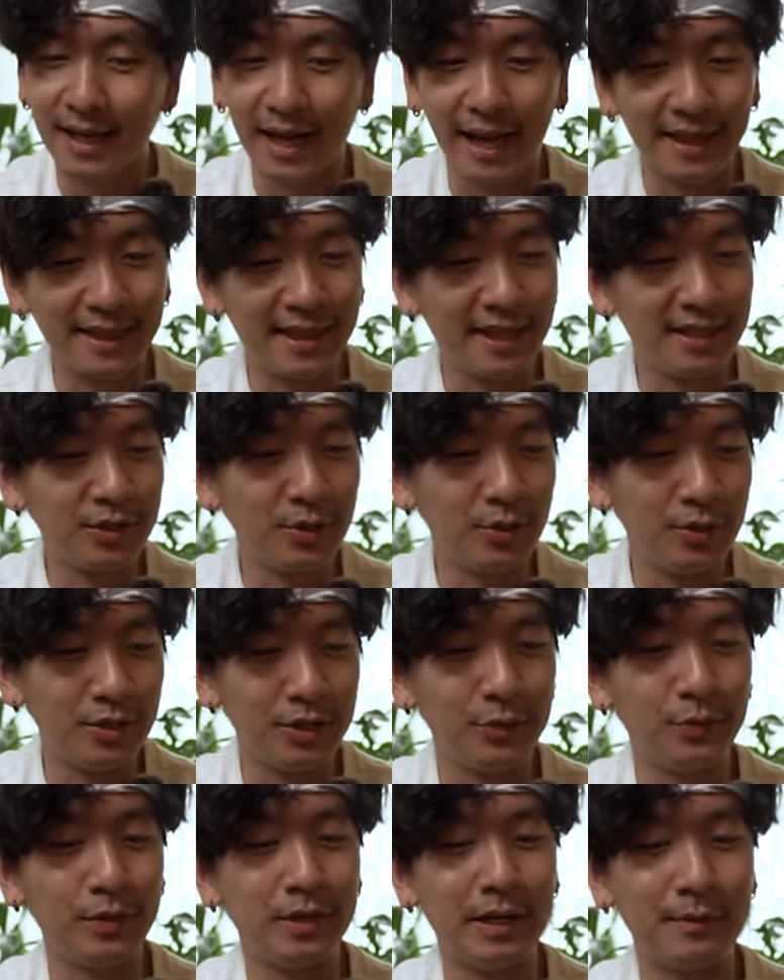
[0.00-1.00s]
I think the
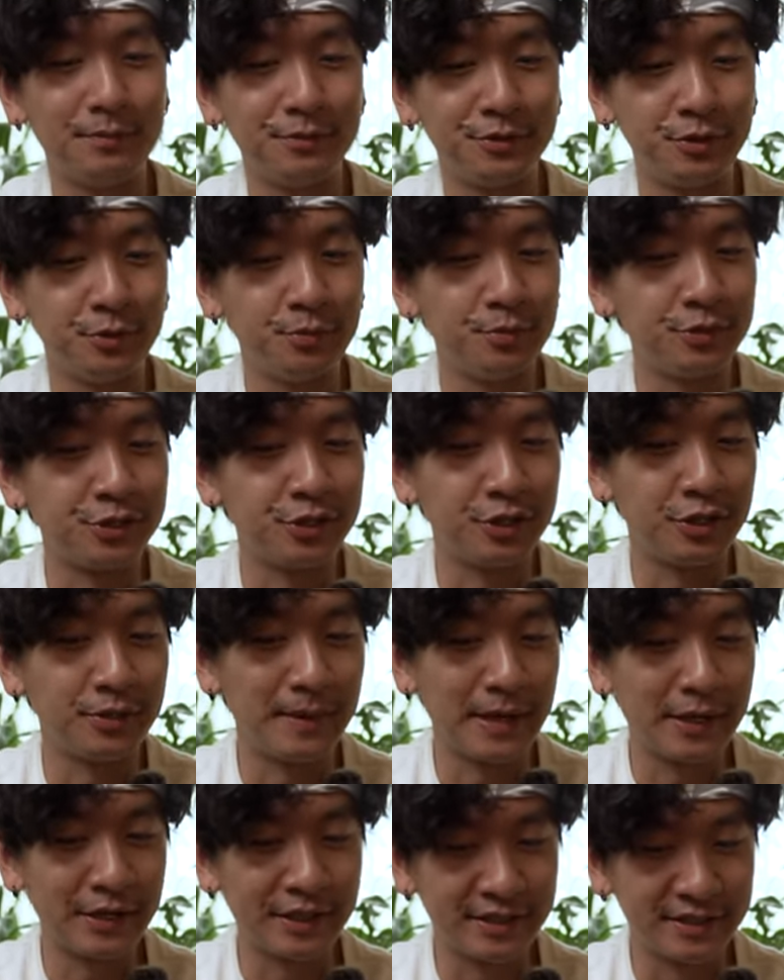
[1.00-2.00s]
only one I'm super sure
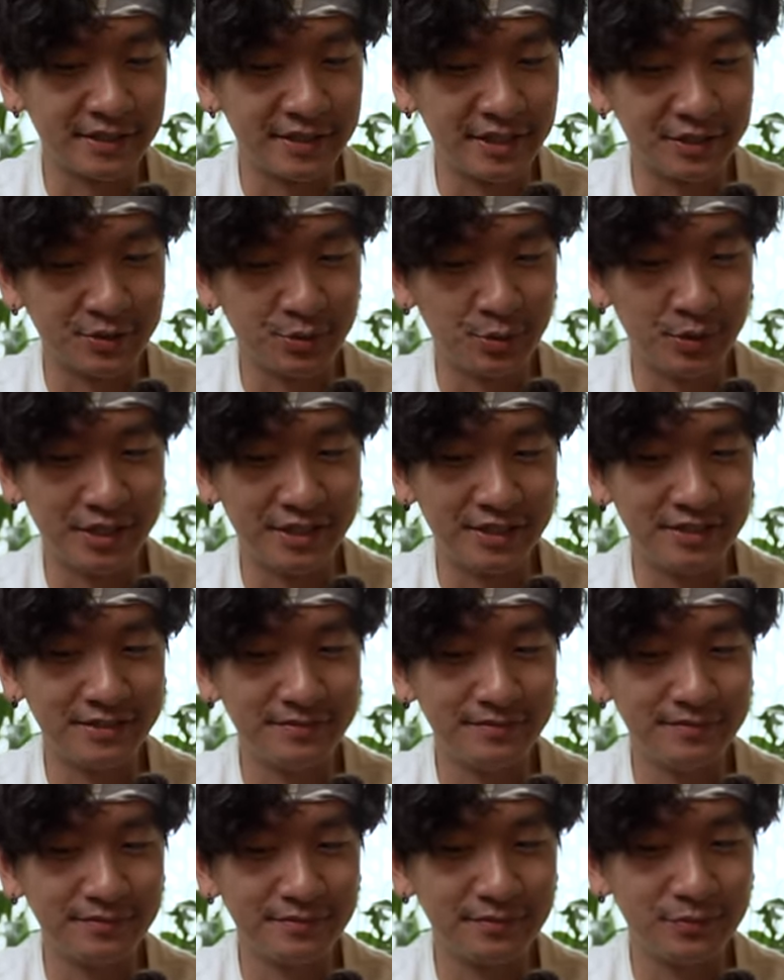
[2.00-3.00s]
about is this one,
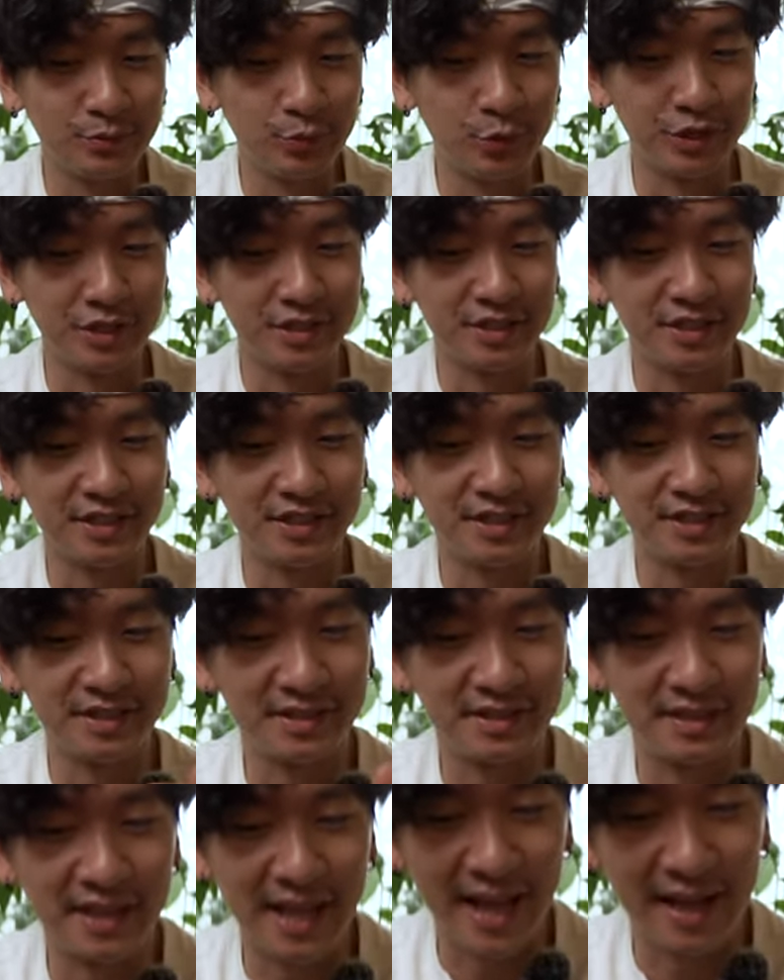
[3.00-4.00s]
which is
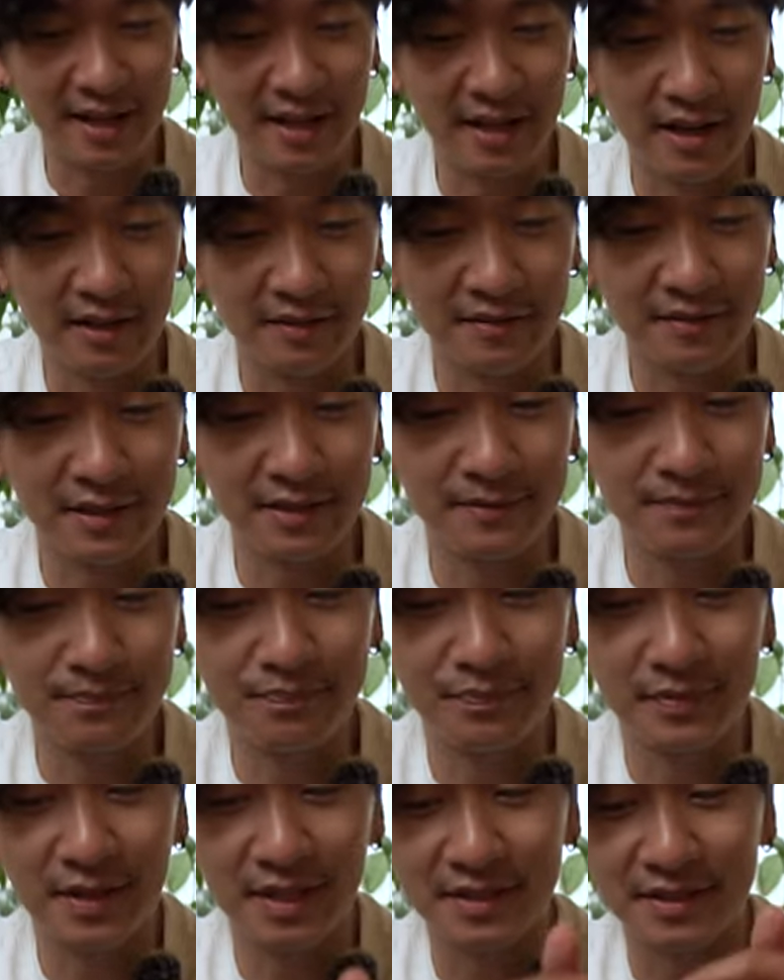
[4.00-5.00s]
that coffee.
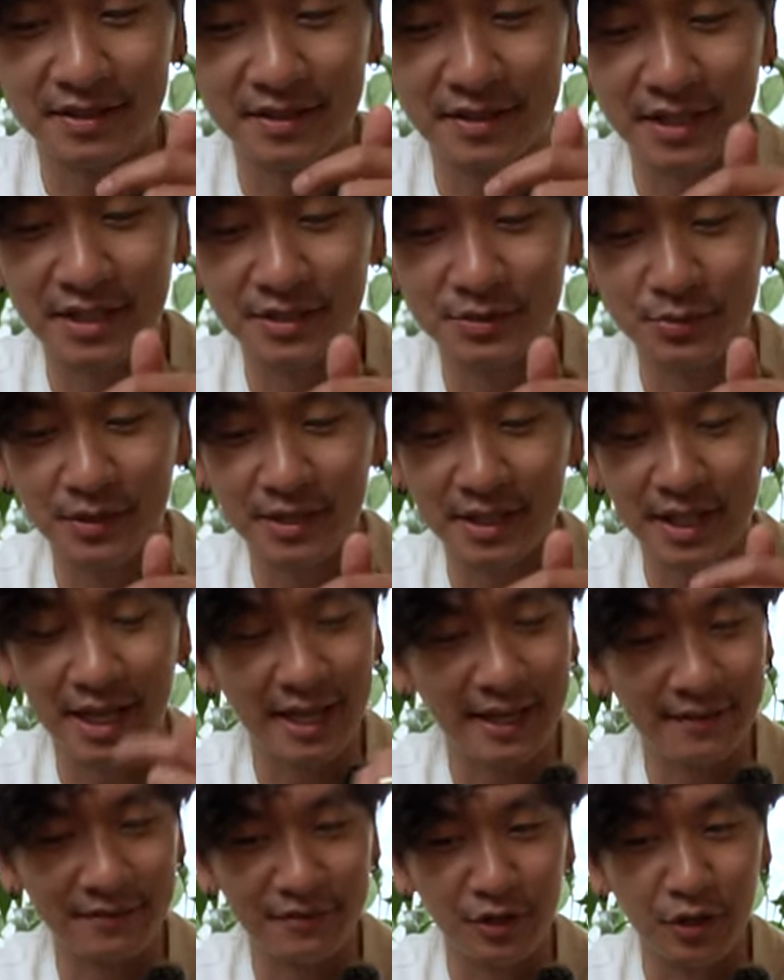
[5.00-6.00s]
This one, I
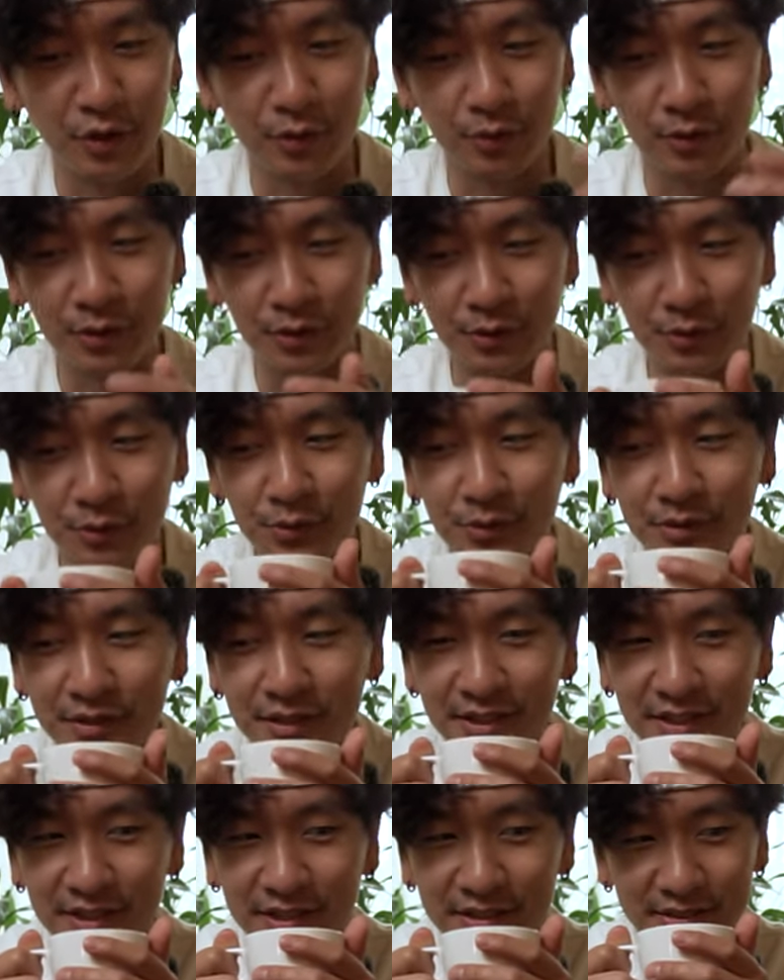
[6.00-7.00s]
have no clue,
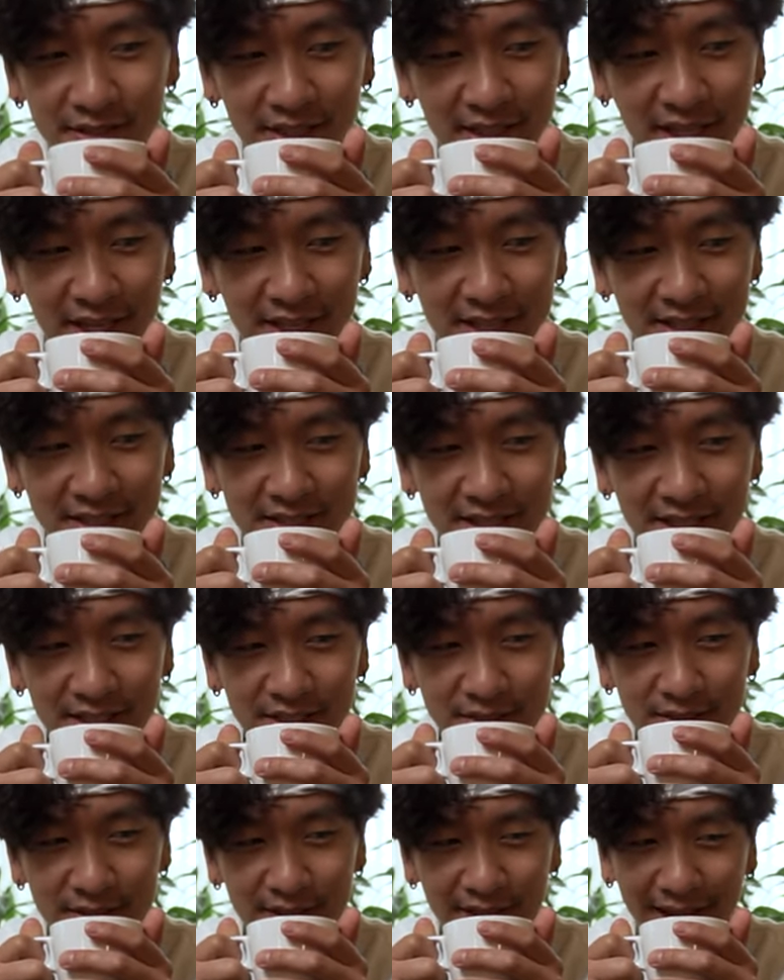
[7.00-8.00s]
because again, it
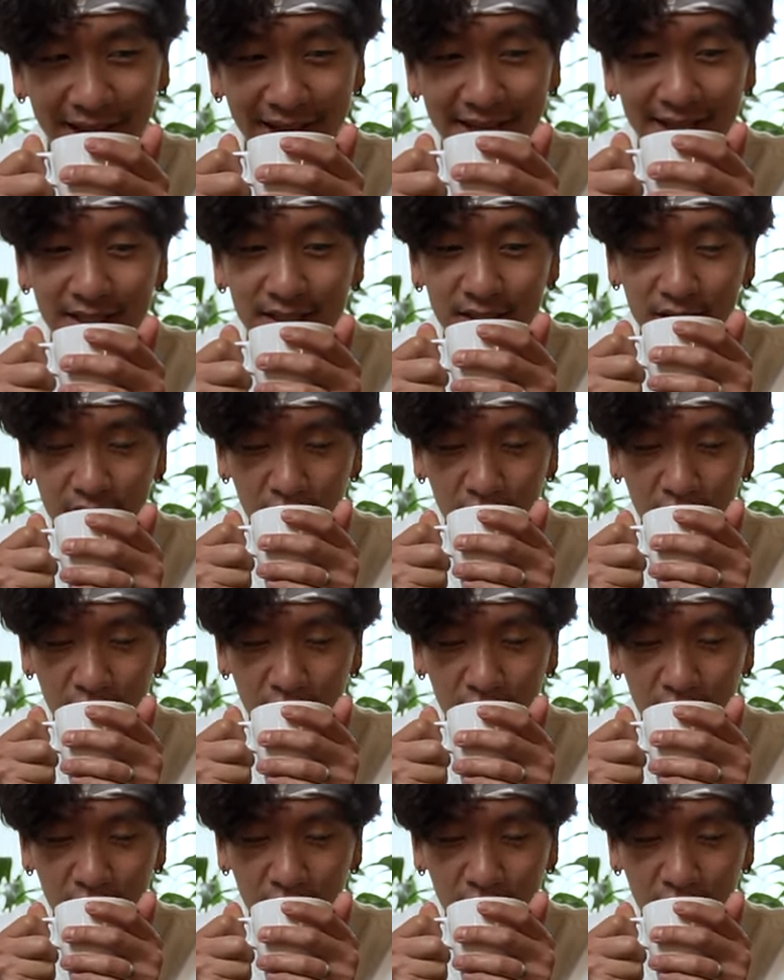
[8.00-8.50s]
tastes light.